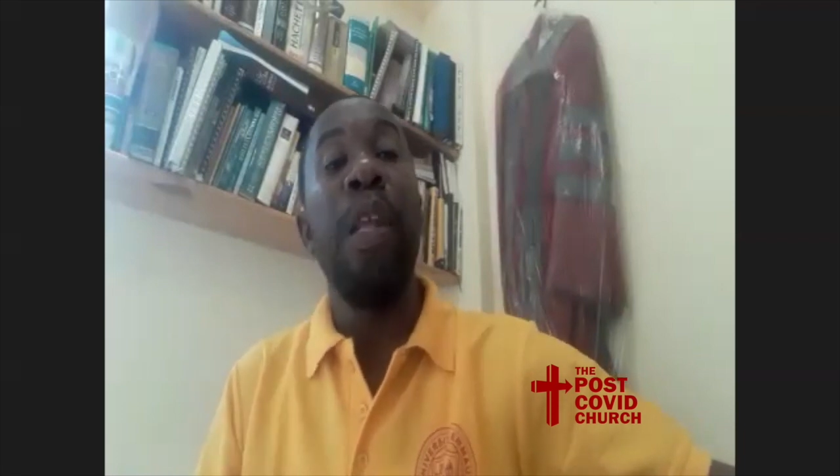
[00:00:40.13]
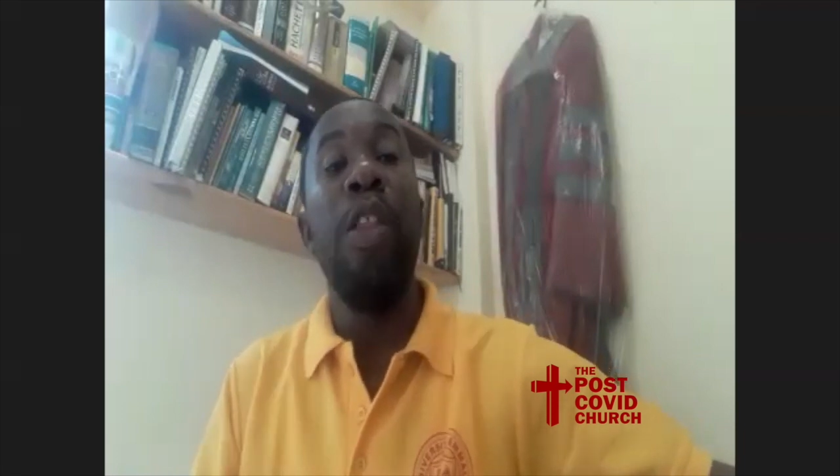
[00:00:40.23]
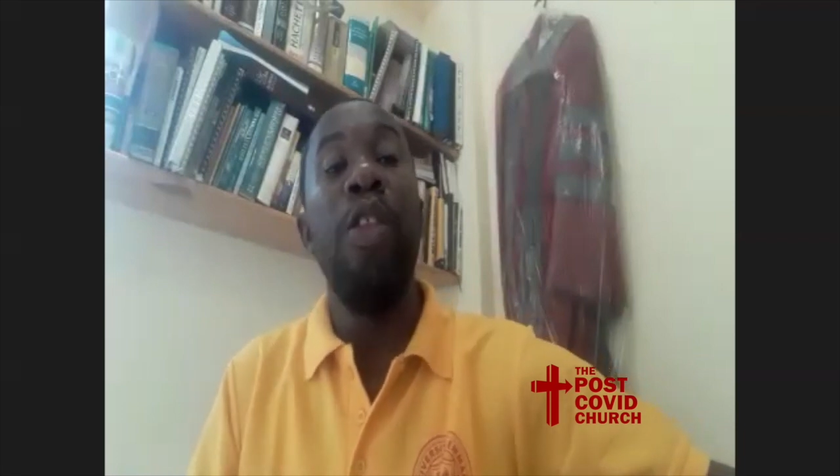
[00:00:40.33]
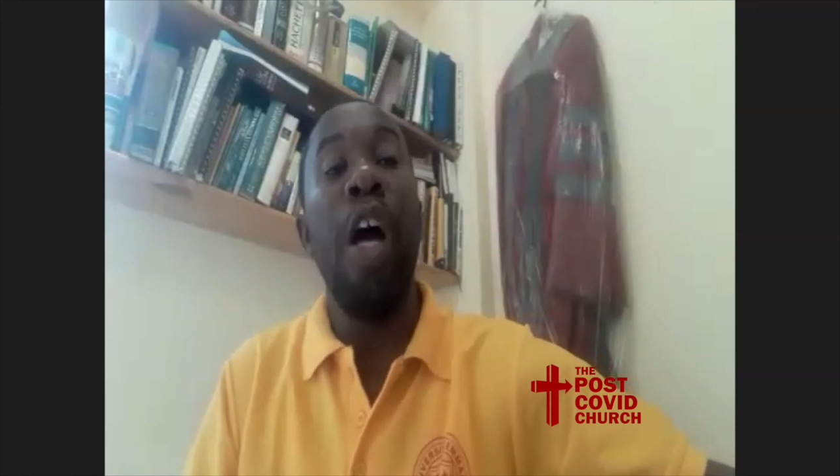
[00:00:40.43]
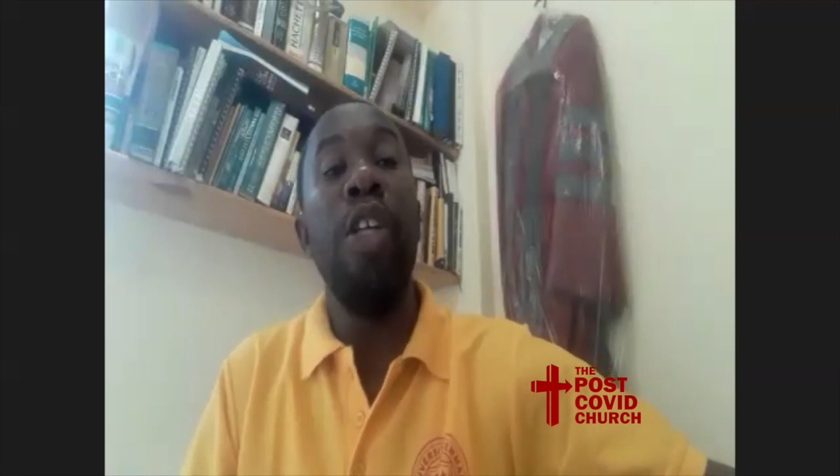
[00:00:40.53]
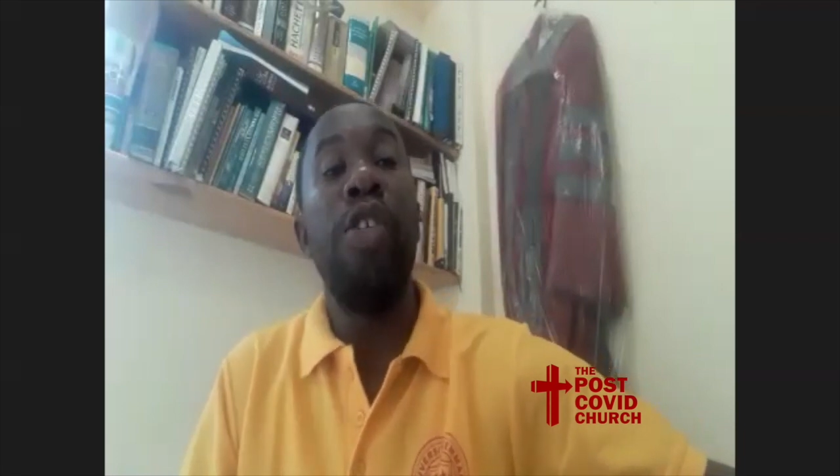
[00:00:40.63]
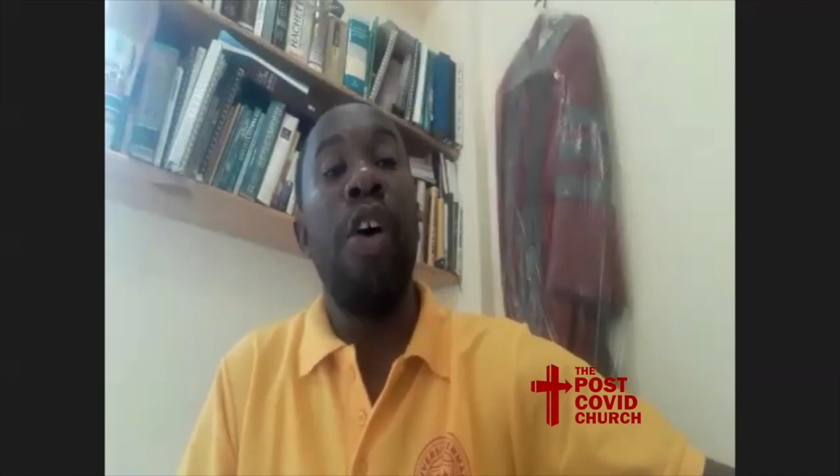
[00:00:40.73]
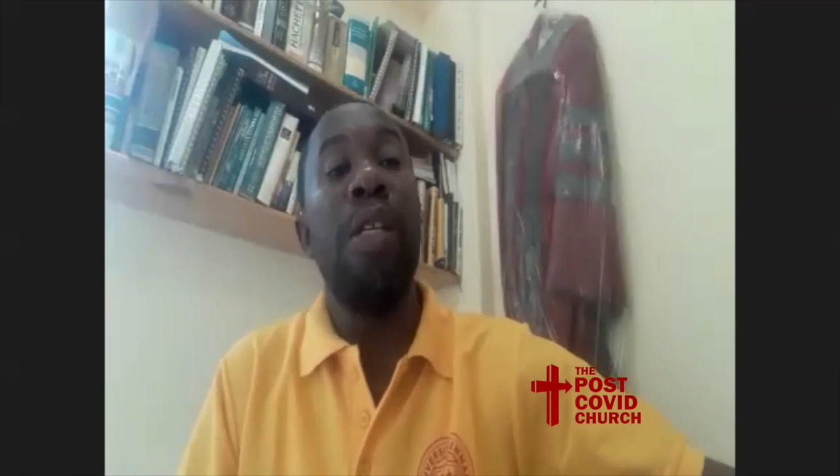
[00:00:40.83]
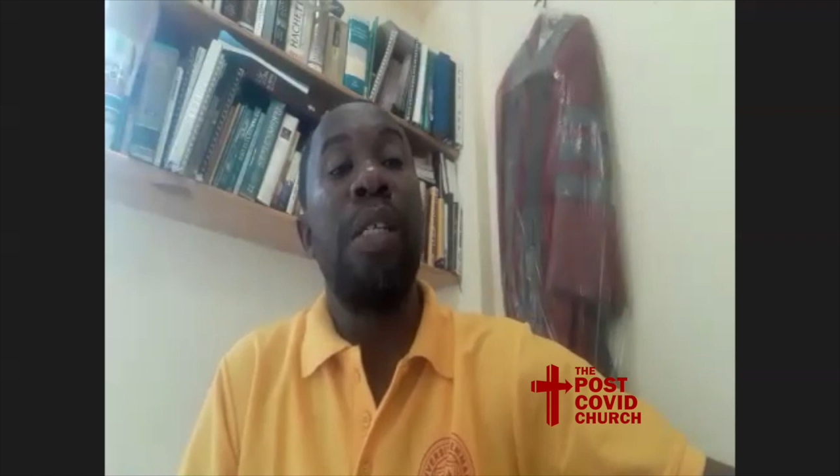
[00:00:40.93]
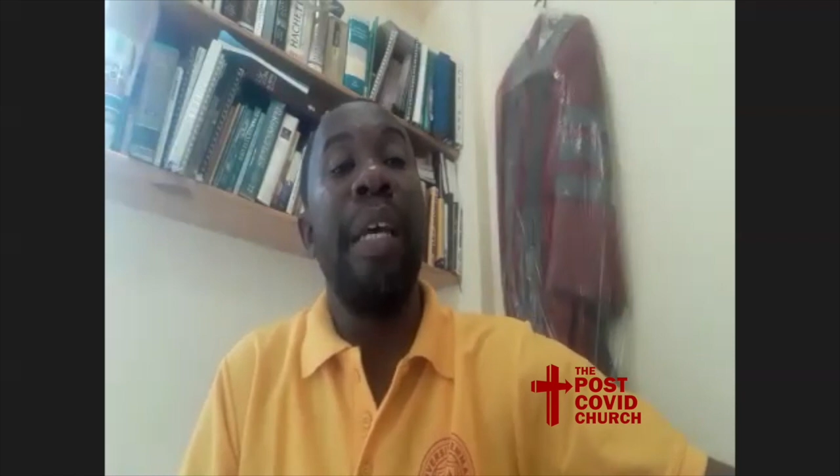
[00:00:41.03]
not
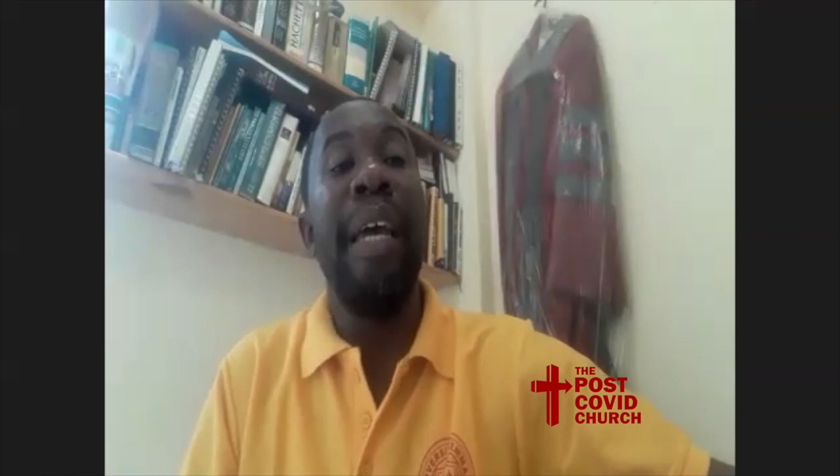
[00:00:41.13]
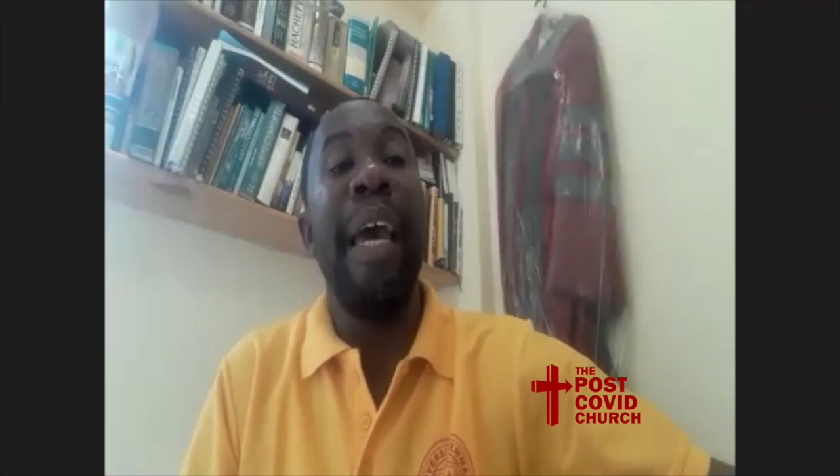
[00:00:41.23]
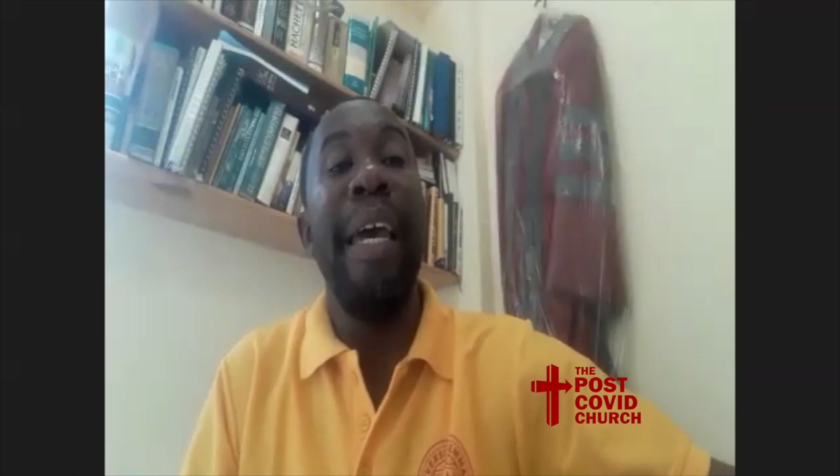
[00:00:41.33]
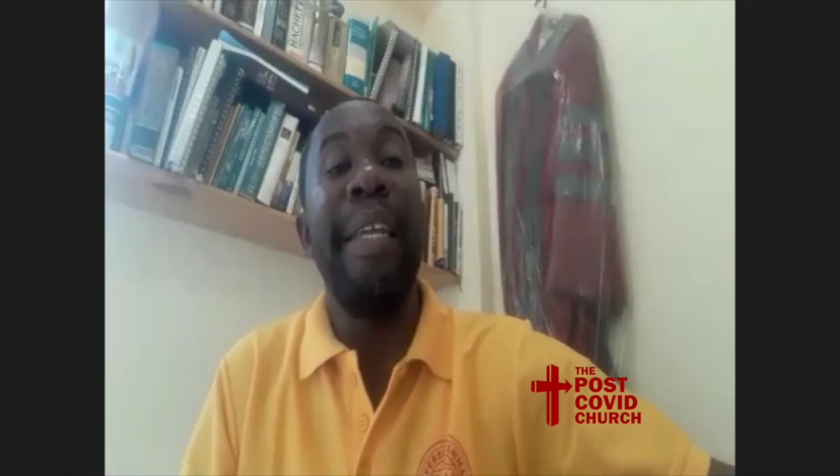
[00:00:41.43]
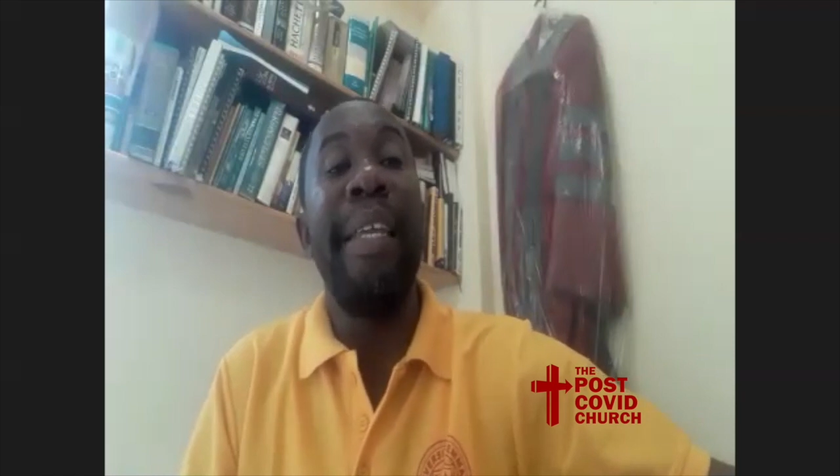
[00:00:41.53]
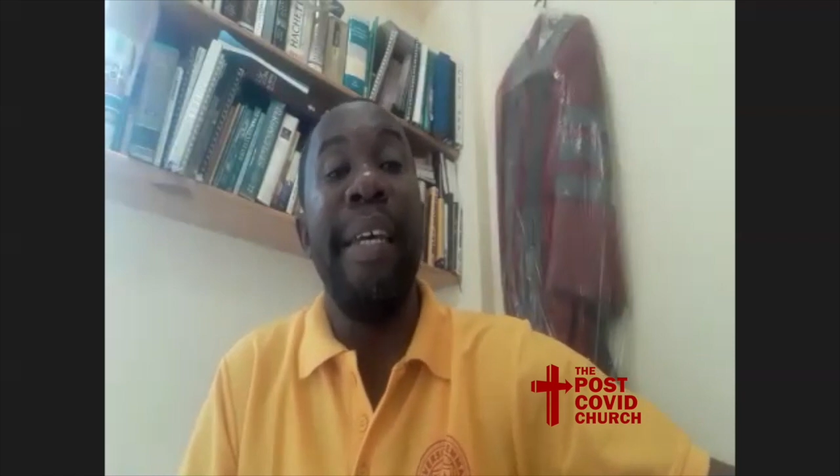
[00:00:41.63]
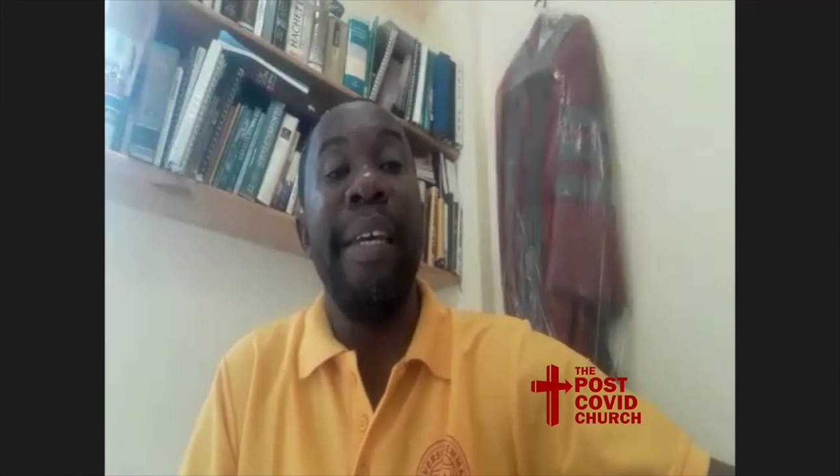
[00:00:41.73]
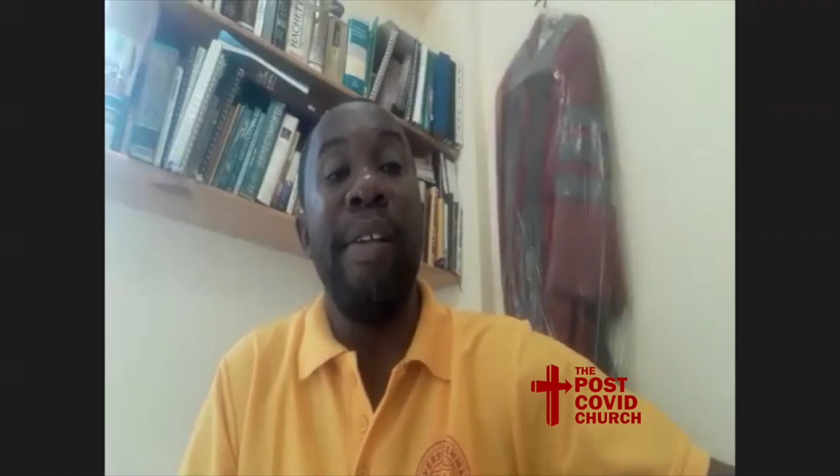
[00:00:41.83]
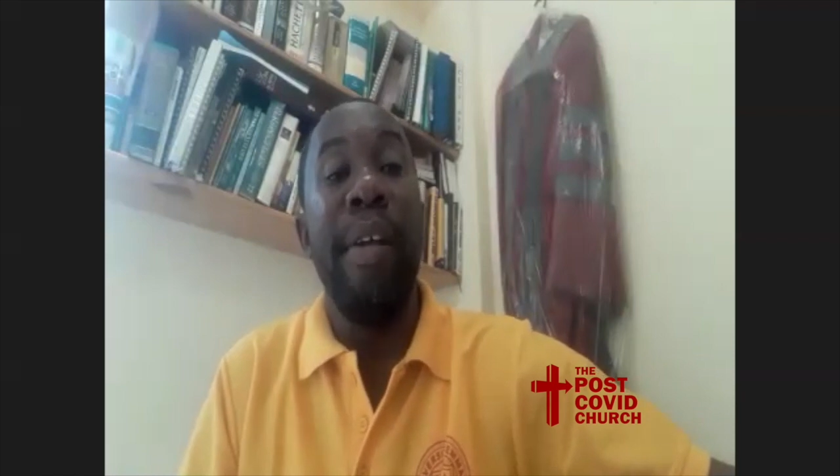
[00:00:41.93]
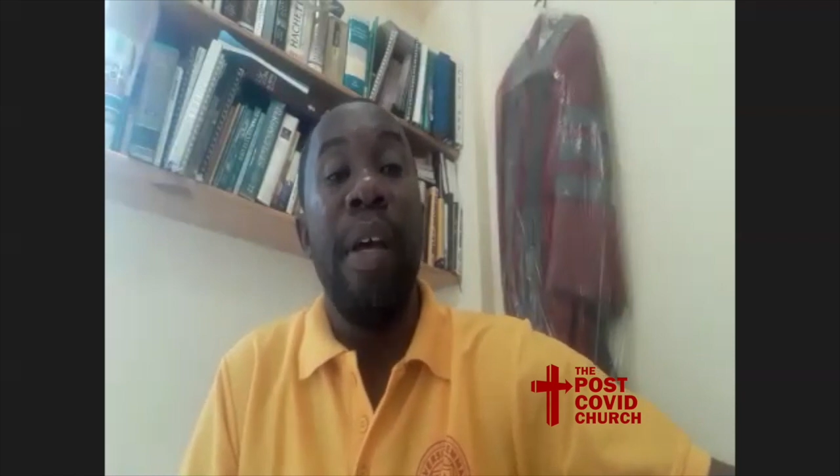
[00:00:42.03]
just in
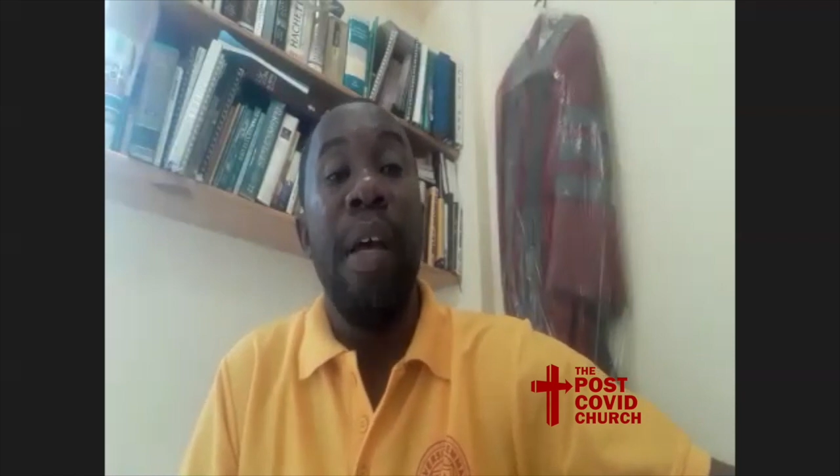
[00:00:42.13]
Haiti.